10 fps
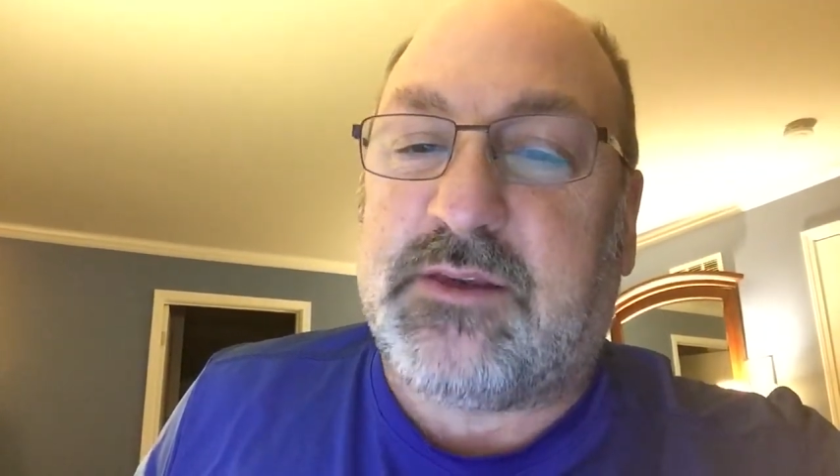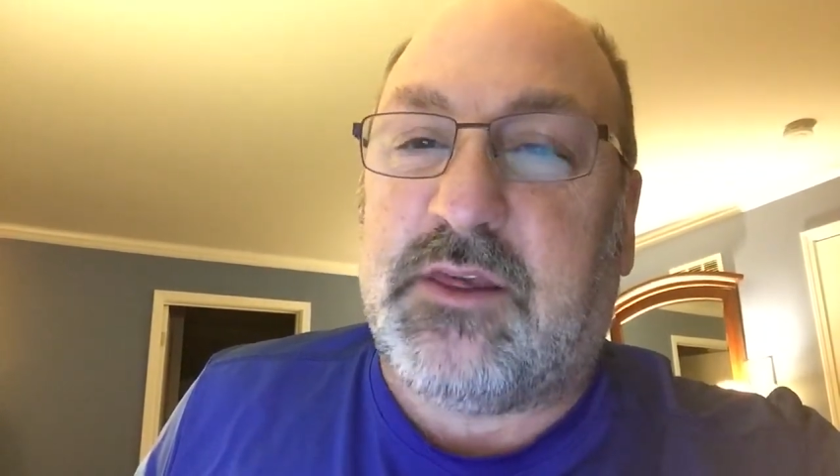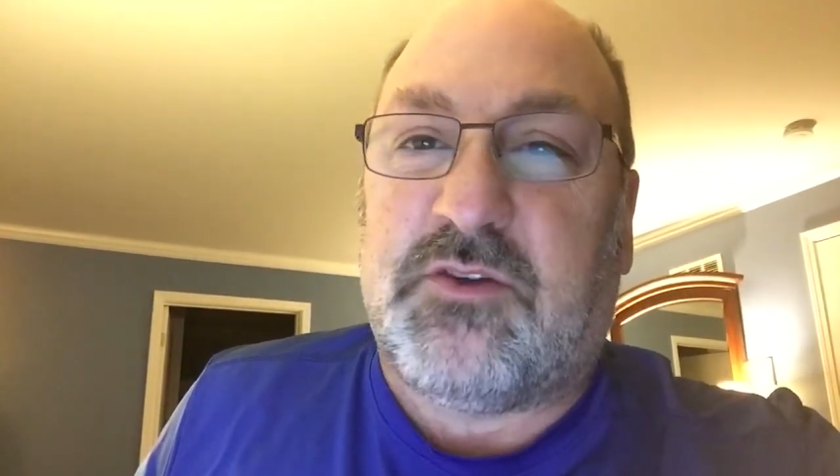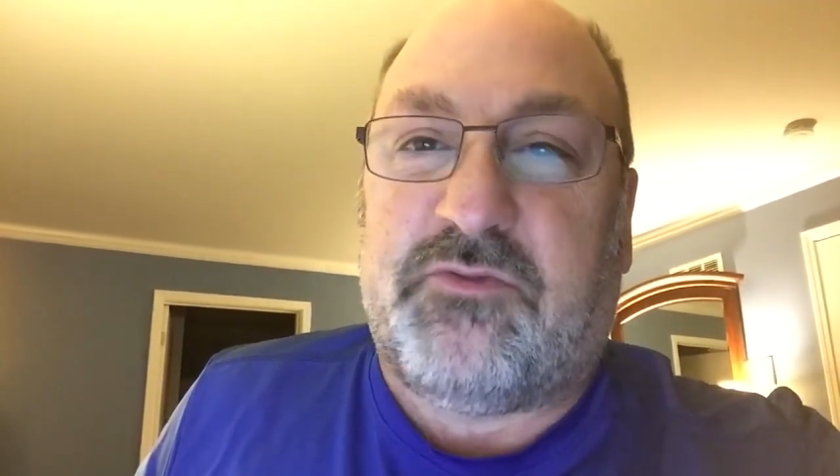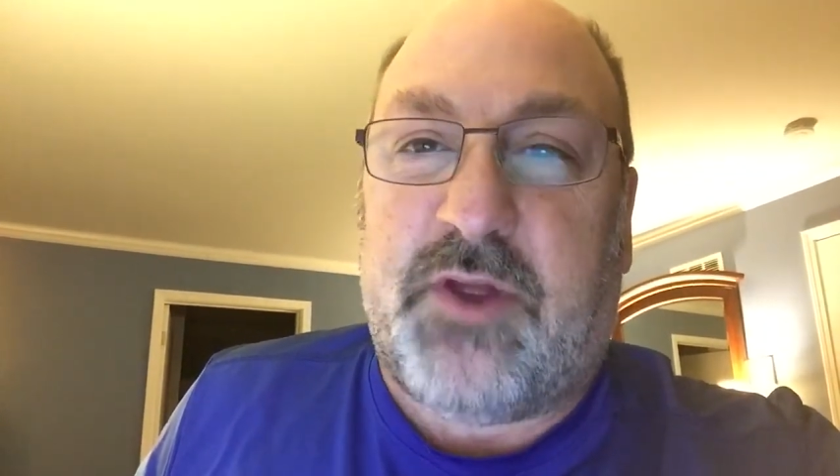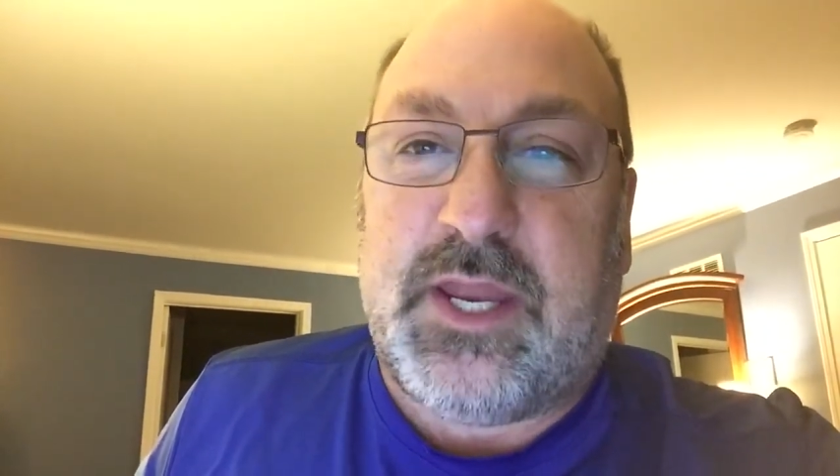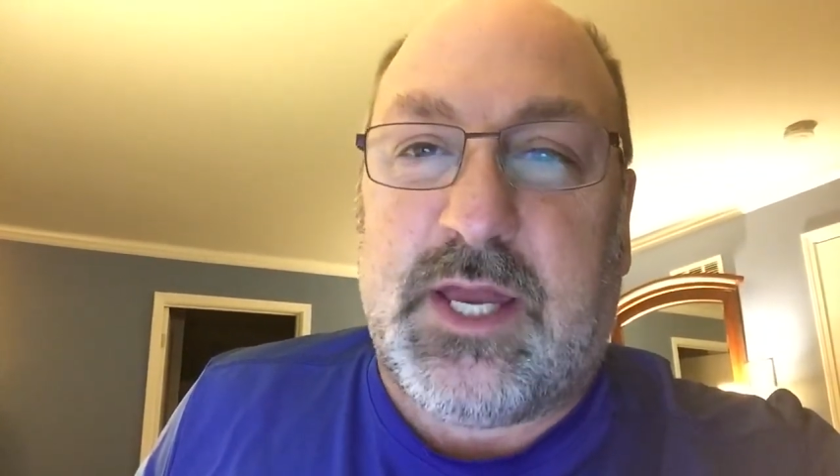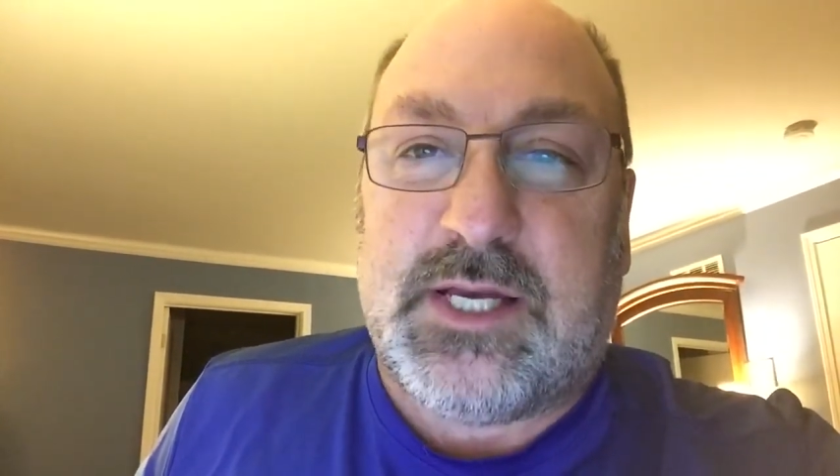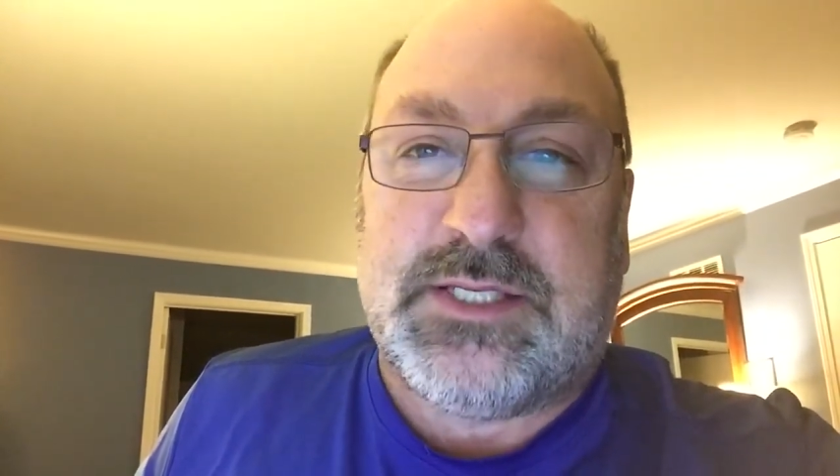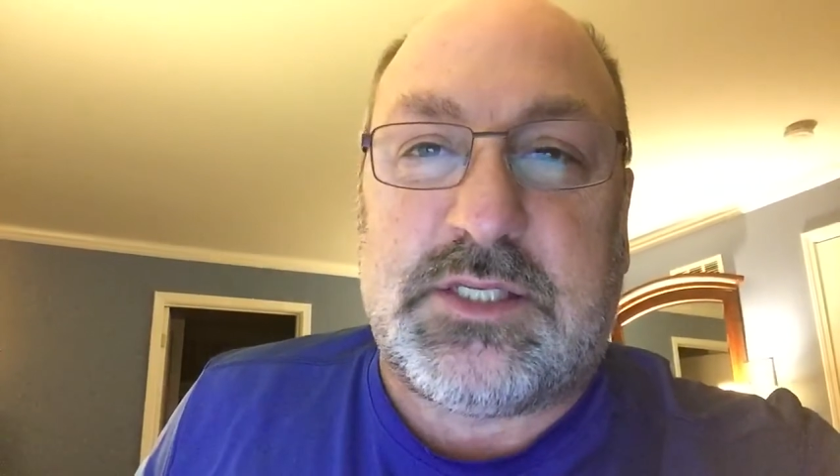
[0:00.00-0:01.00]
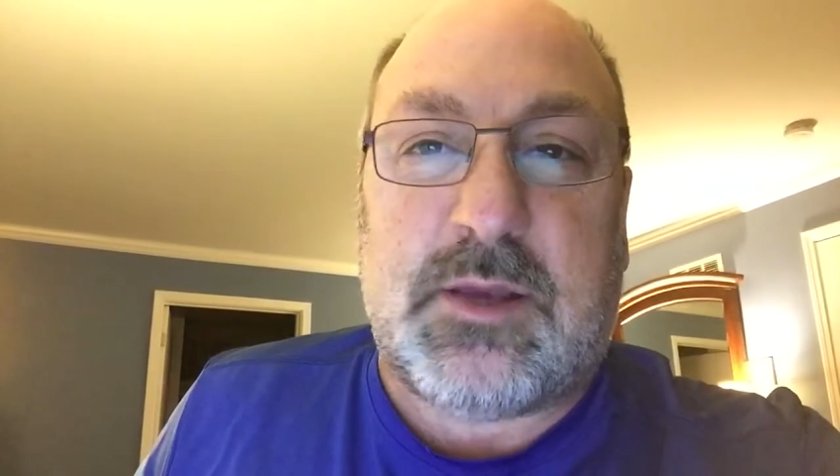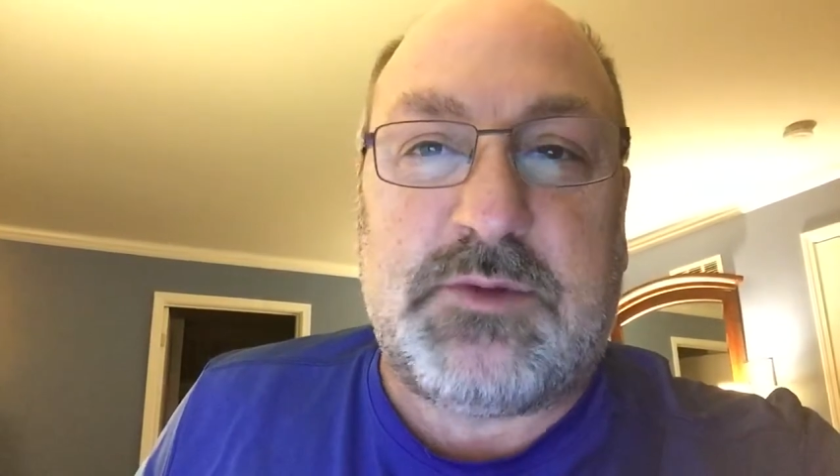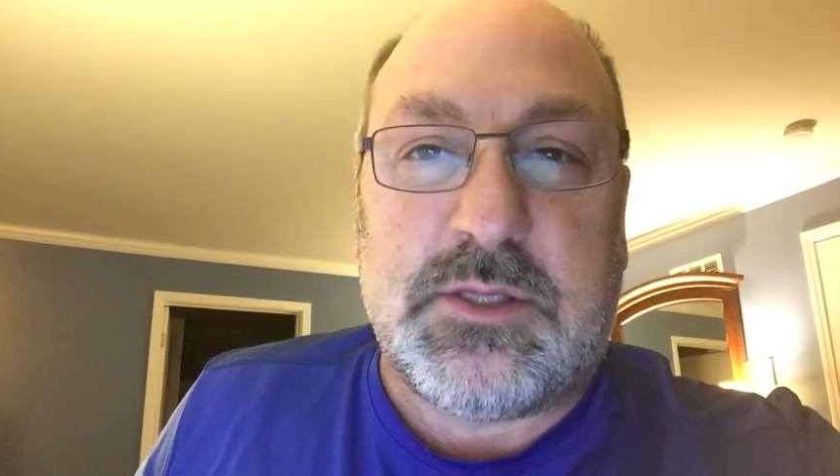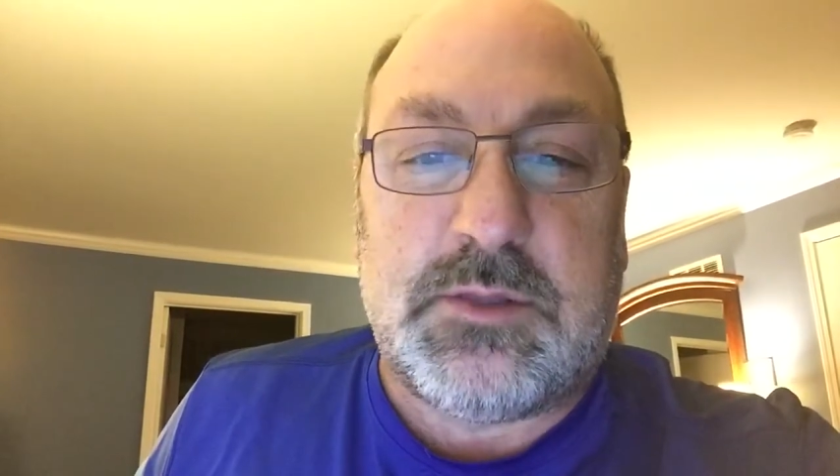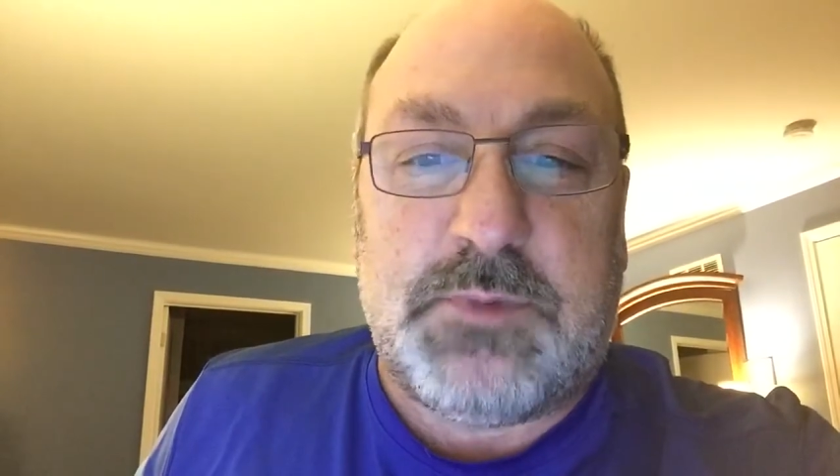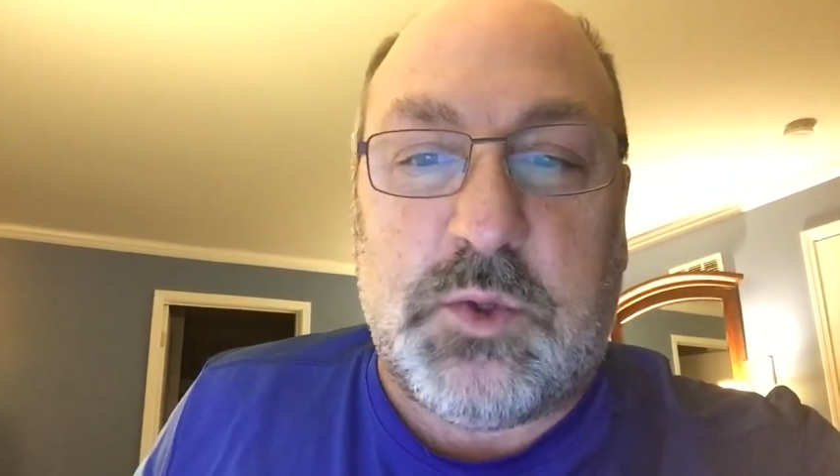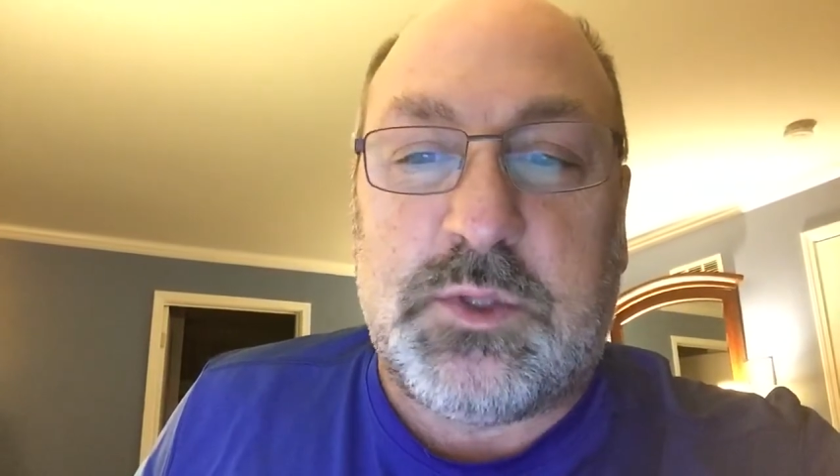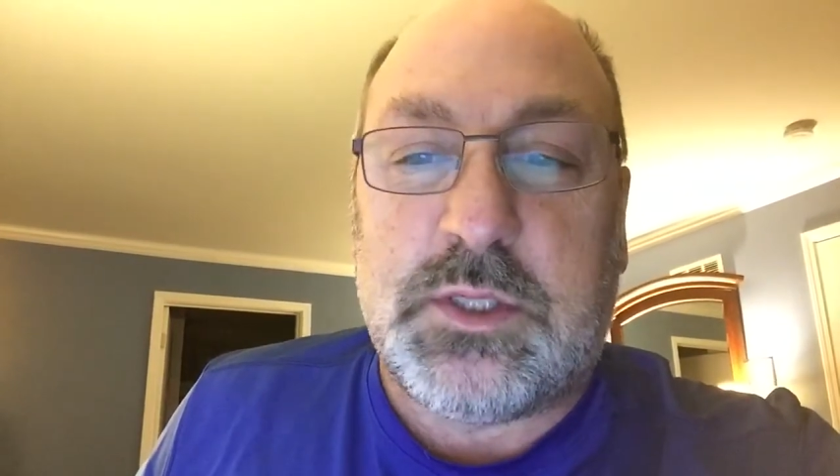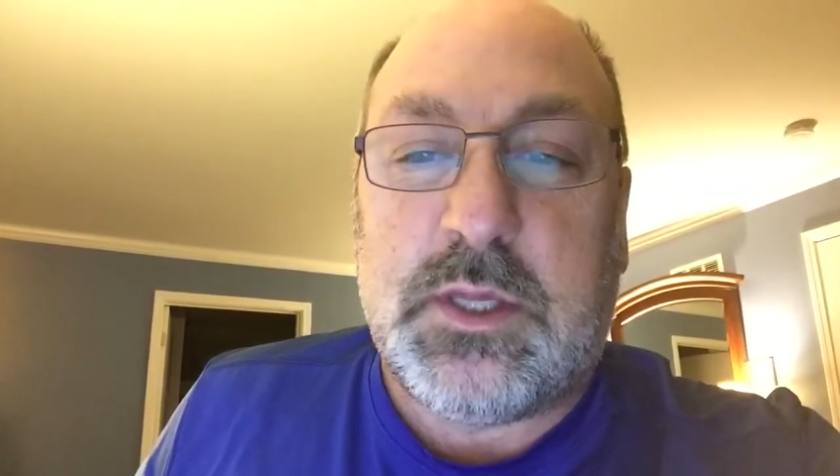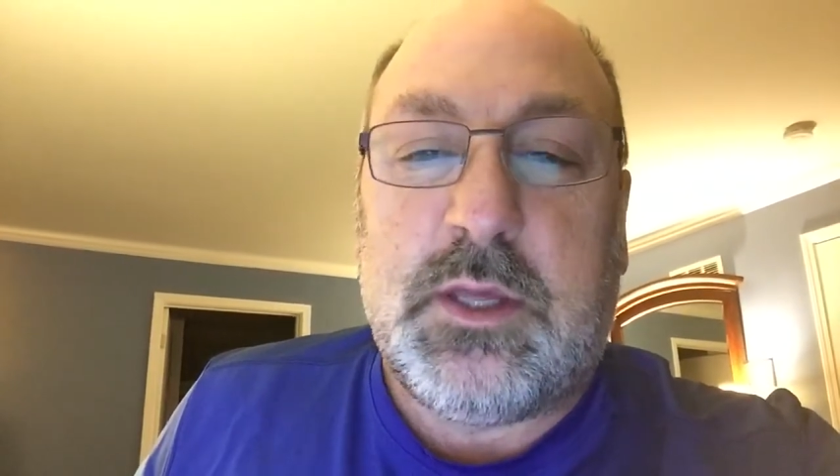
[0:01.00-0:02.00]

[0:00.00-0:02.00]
schizophrenia and substance abuse.